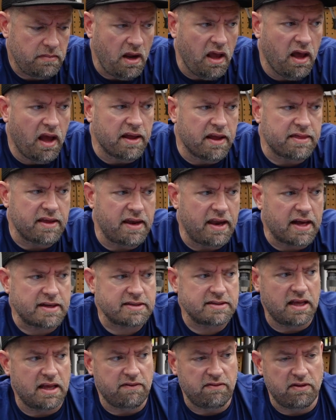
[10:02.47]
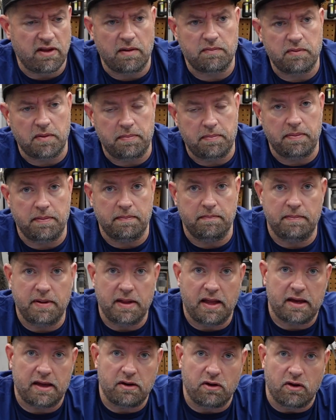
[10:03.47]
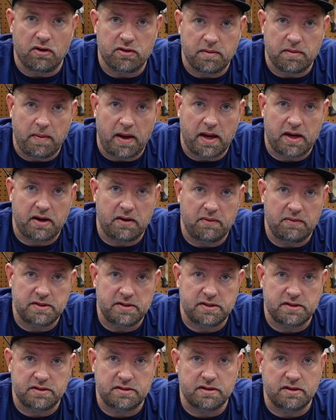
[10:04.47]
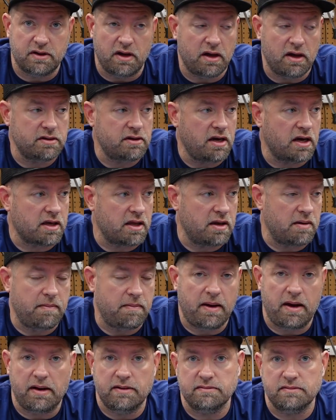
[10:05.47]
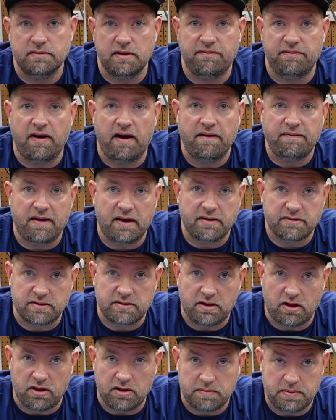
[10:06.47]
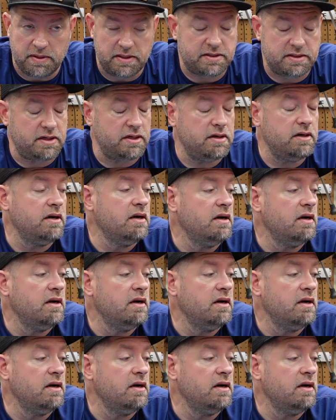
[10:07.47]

think the next level up would be like an Ultimaker, which you're talking about a $5,000 printer.